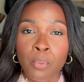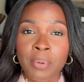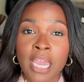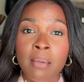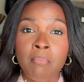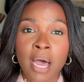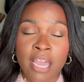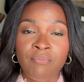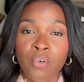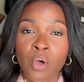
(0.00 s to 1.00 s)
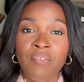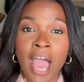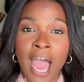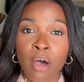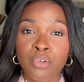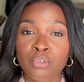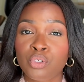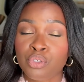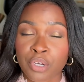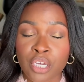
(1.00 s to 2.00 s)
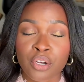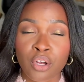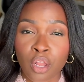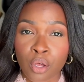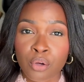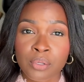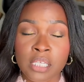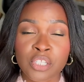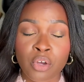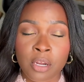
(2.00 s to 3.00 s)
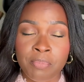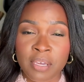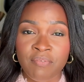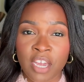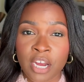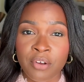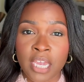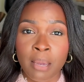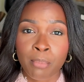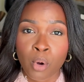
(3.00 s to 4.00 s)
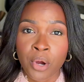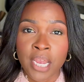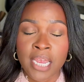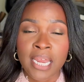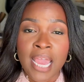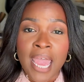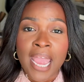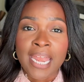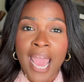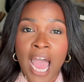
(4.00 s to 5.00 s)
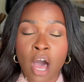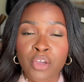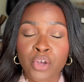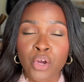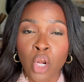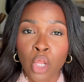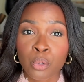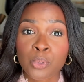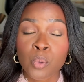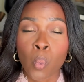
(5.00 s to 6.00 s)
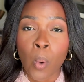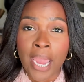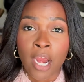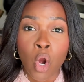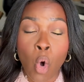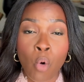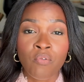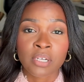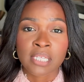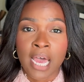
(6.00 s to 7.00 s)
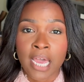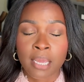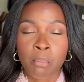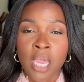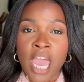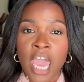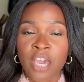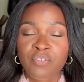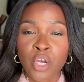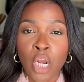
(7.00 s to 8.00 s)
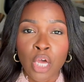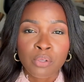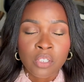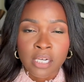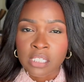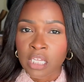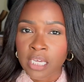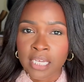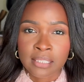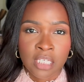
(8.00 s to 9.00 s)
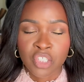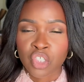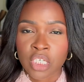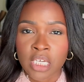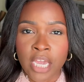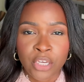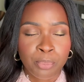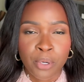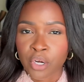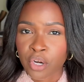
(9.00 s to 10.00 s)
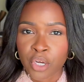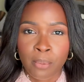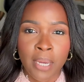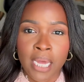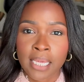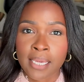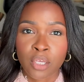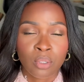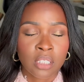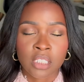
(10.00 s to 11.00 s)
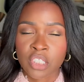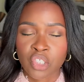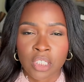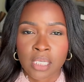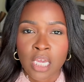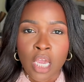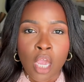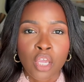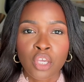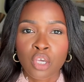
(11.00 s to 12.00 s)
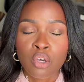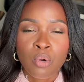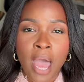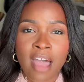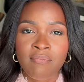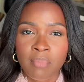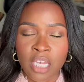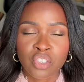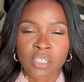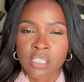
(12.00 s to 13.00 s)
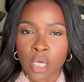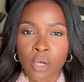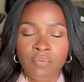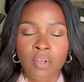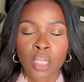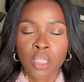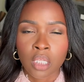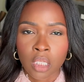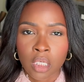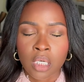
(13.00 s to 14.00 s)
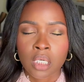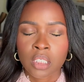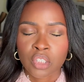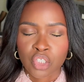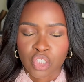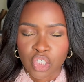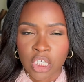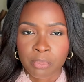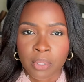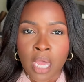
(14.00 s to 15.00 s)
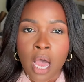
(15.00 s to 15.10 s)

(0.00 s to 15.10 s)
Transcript: Being mindful of how you treat your clothes is going to be very important, and how your clothes wear over time. If your clothes starts looking dingy and you put it on your body, you look dingy. You have made yourself look cheap.